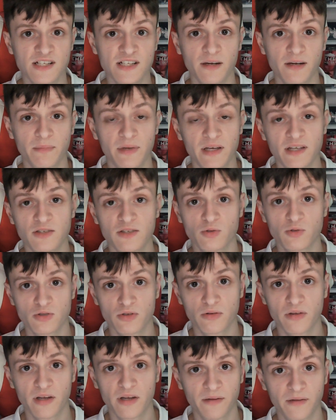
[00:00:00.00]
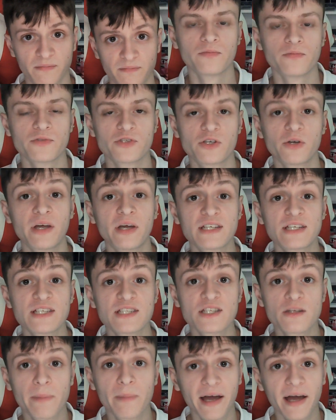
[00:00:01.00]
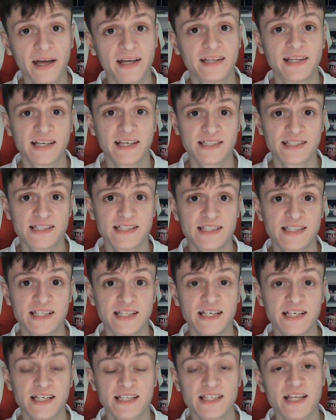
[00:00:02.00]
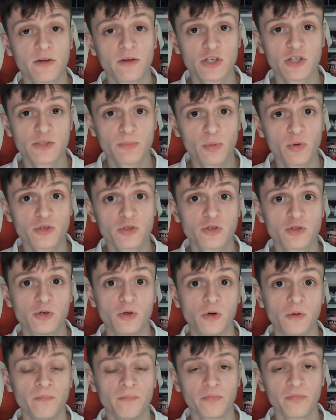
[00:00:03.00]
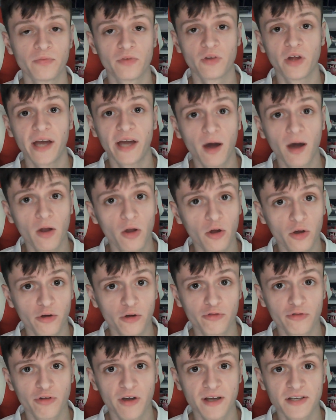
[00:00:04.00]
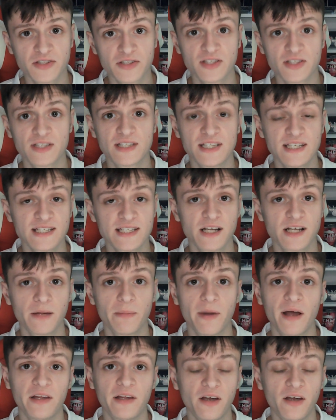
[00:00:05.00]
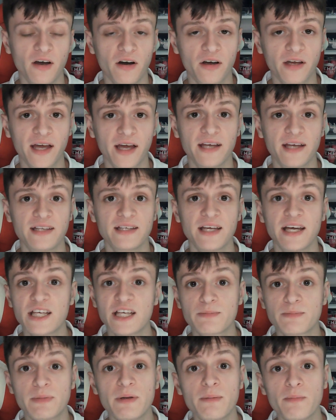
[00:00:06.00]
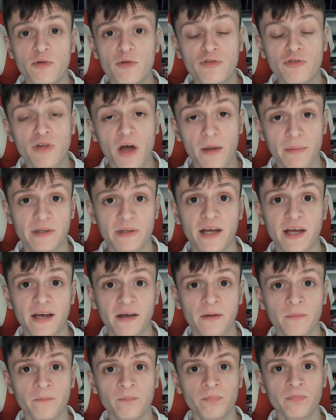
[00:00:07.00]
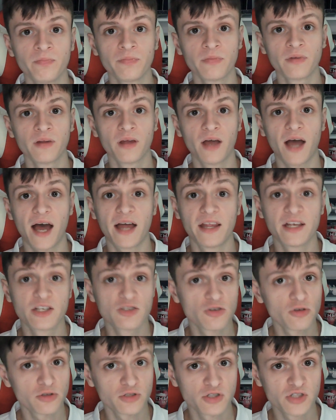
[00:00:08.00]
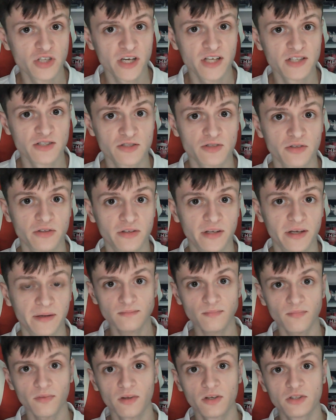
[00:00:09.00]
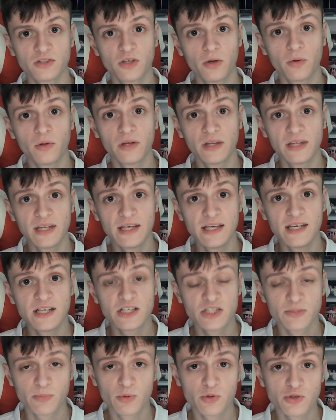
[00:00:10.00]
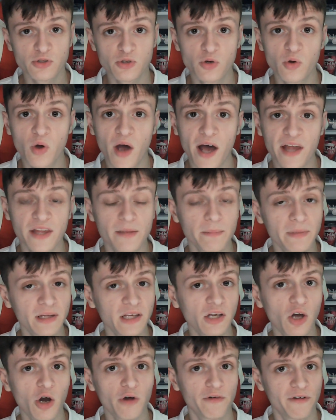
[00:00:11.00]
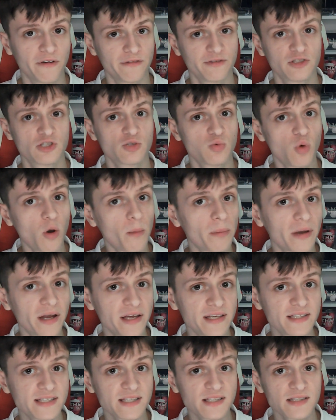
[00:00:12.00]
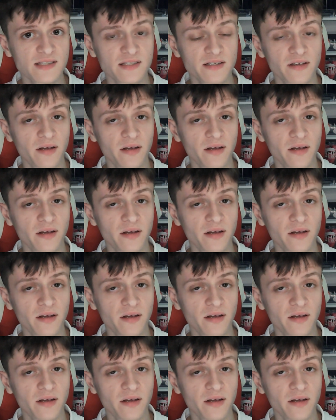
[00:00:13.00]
Club is also there. So getting to the back of deck 16 is now the Sports Court. Like El Loco Fresh, the Teens Club, and the Arcade, it has been moved up a deck. And there's lots of changes on there. So the Sports Court and the Mini Golf have swapped places.